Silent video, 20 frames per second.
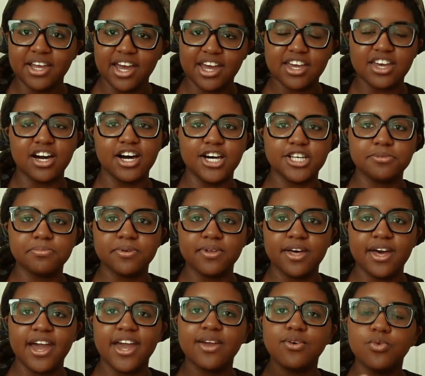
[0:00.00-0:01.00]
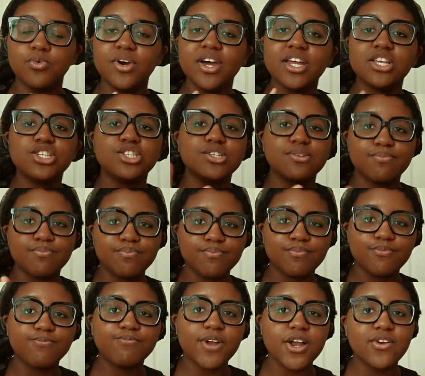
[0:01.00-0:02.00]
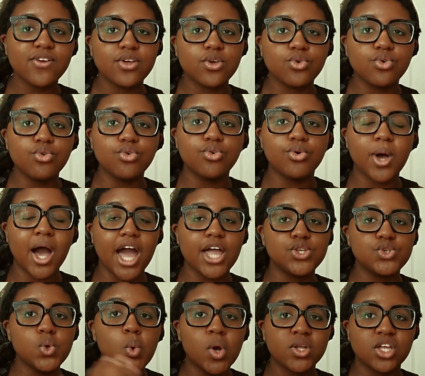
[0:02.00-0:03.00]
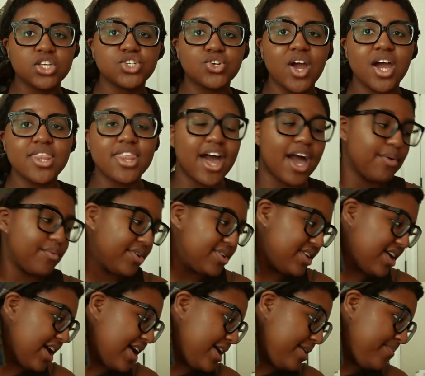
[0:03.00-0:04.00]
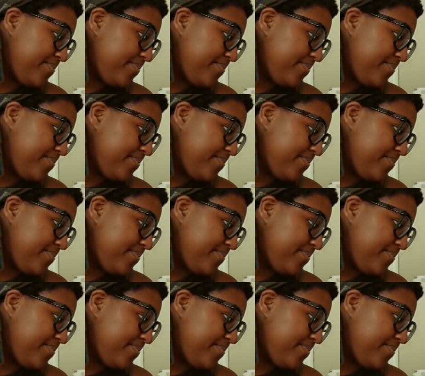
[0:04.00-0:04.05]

a cosplay, which, very cool. I do want to try that one day.